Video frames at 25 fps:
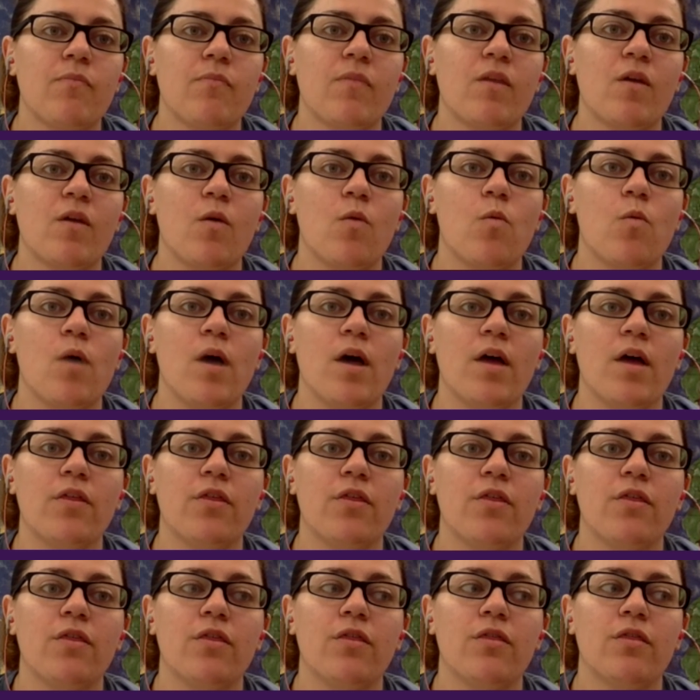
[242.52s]

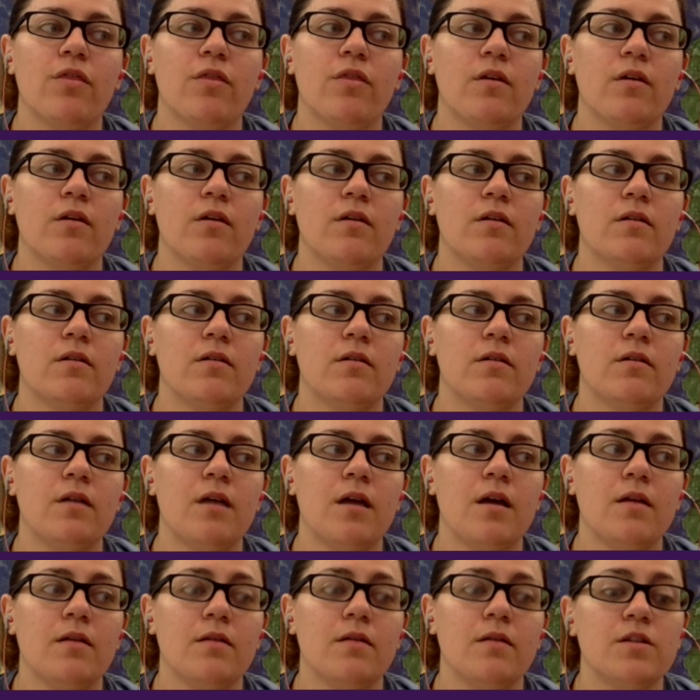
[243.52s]
with
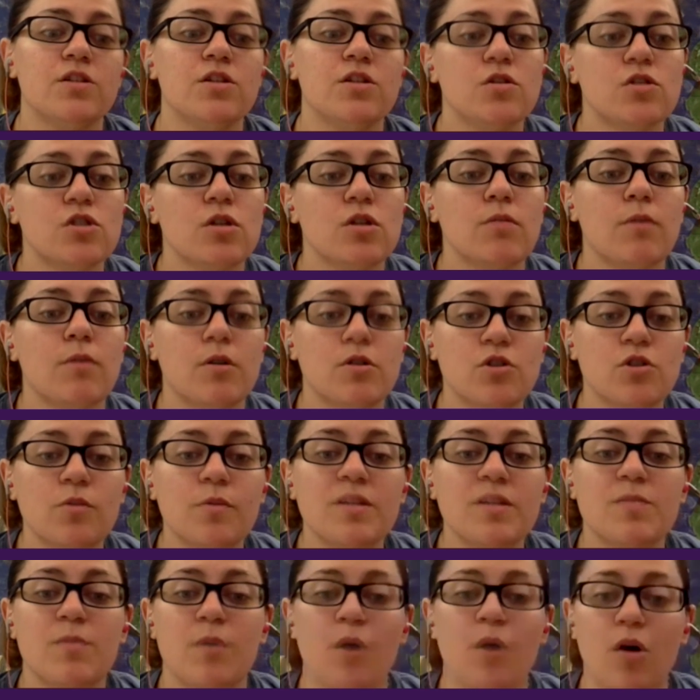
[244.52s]
the social emotional
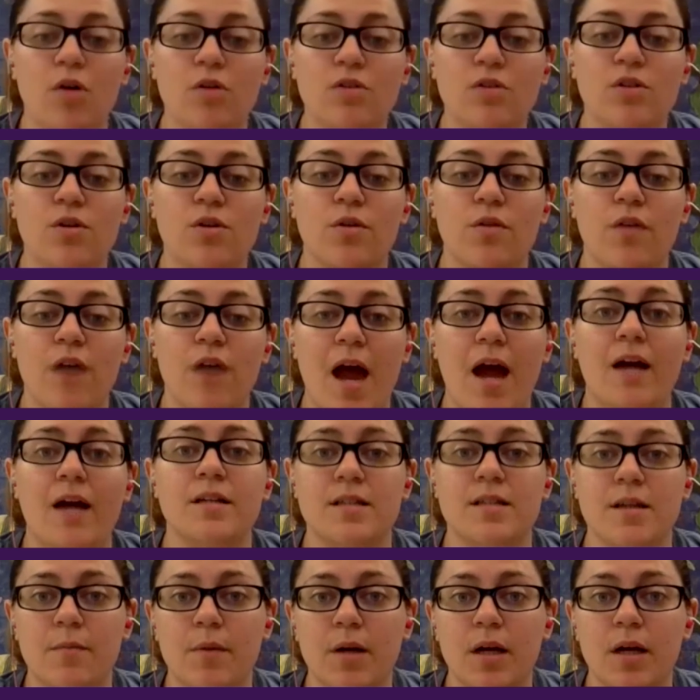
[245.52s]
piece, but also the
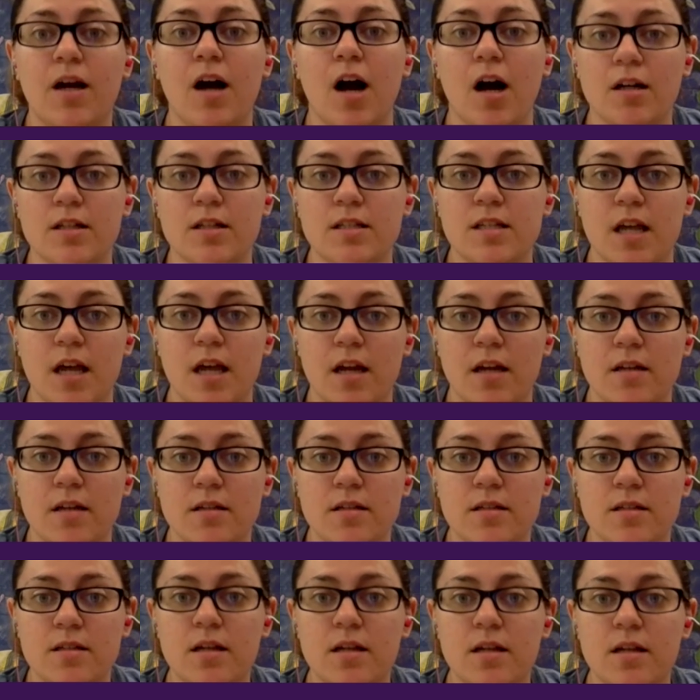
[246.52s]
academic
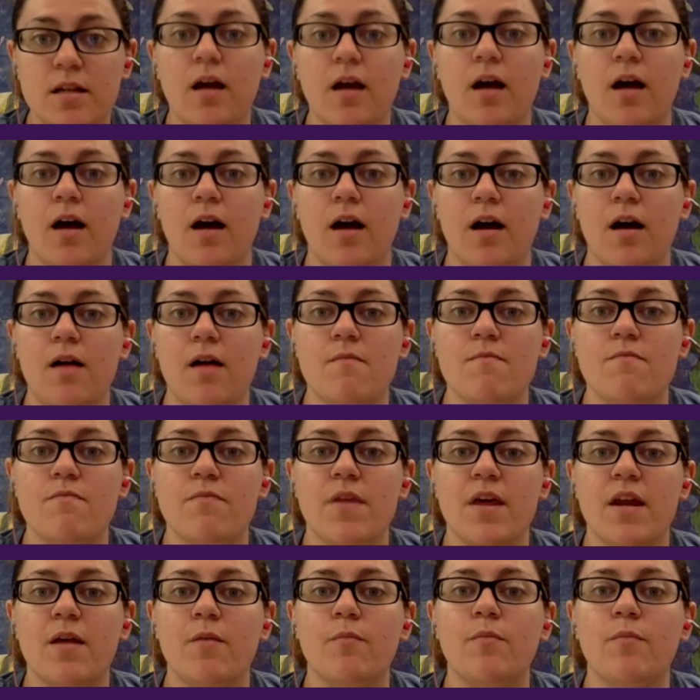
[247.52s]
content
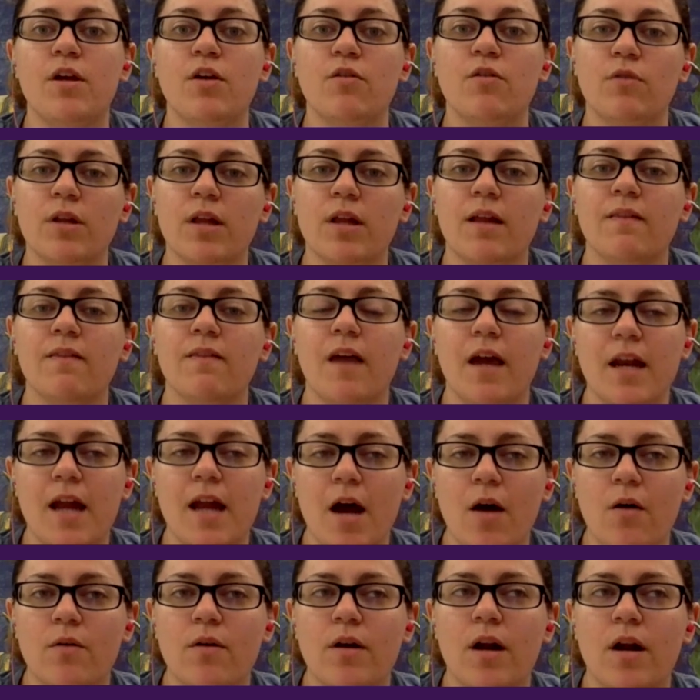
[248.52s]
and it being really laid
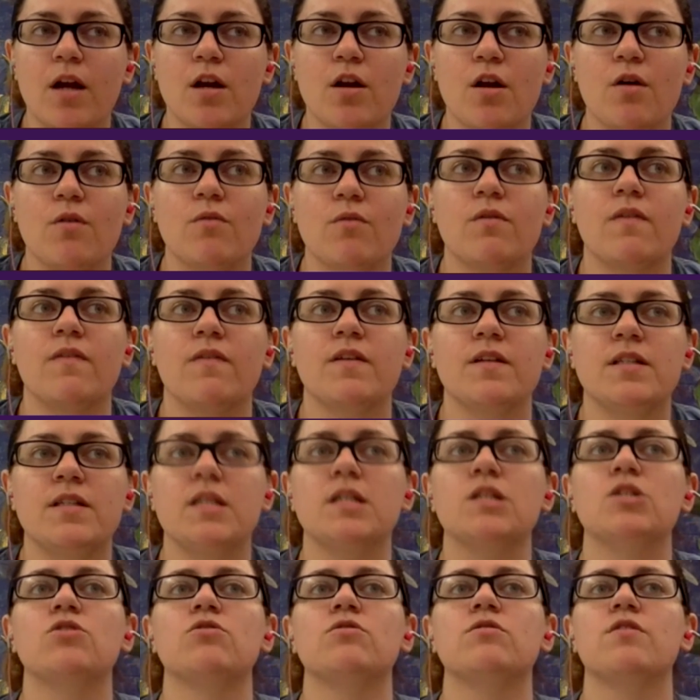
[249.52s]
out. And I know that the
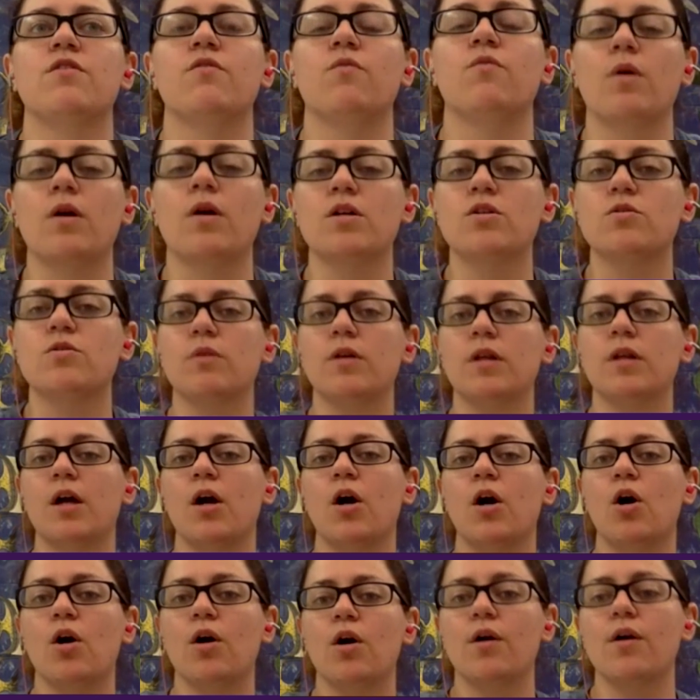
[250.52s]
teachers have worked really
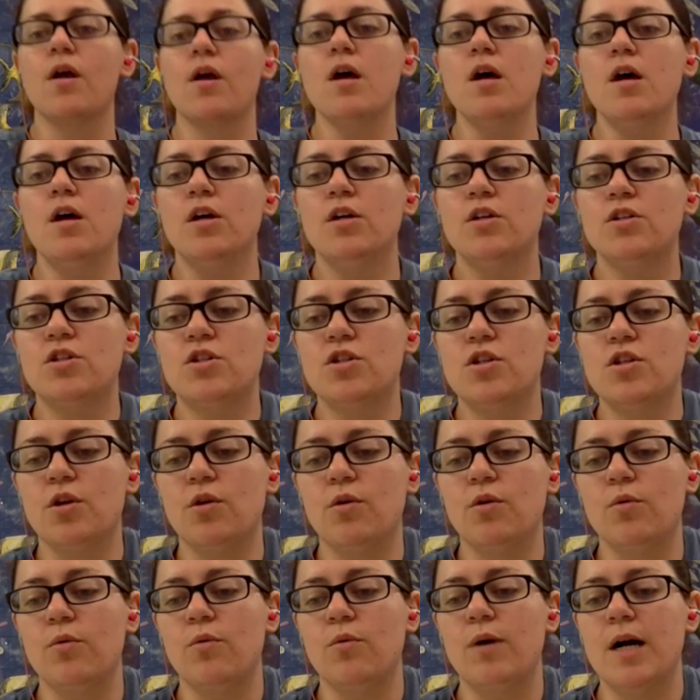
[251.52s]
hard
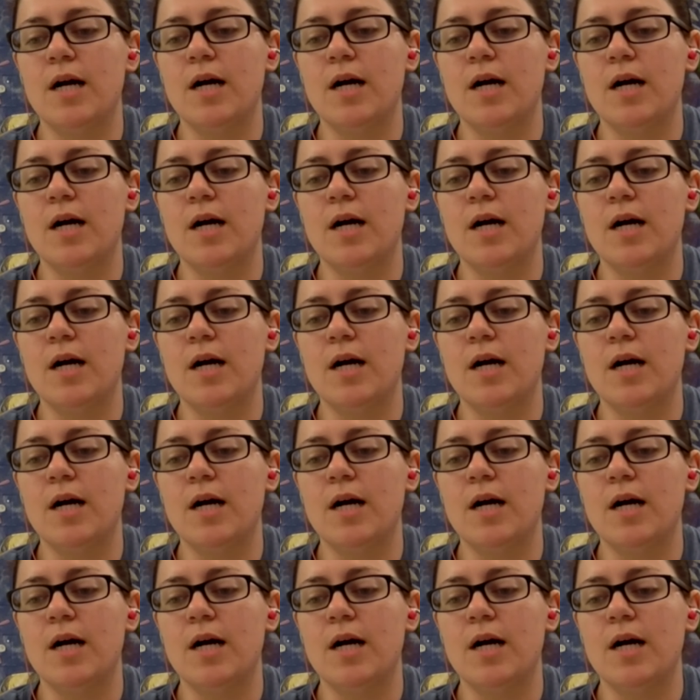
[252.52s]
to